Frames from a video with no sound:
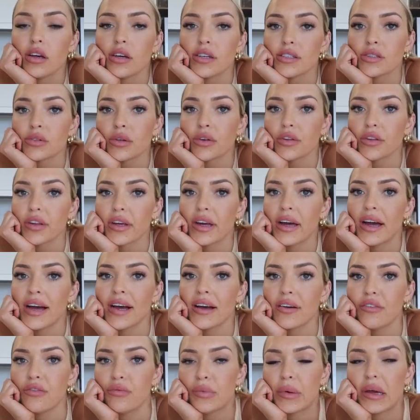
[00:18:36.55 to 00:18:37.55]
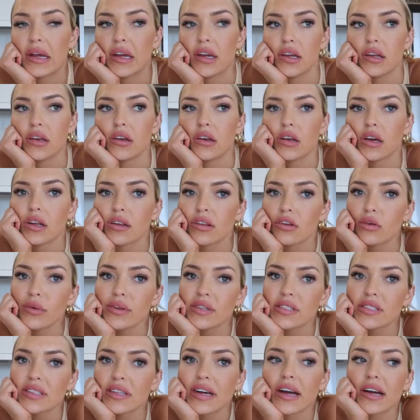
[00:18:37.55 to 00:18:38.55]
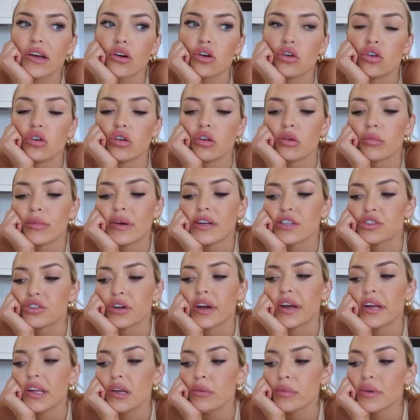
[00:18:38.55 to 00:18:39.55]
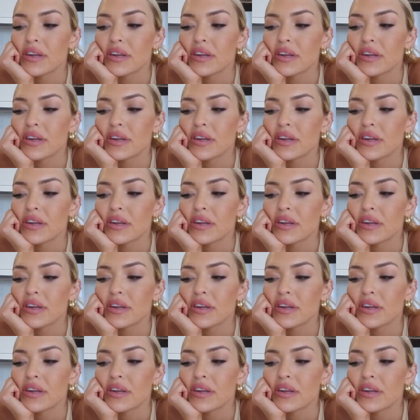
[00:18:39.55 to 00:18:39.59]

So like I have been a little bit slack on my training,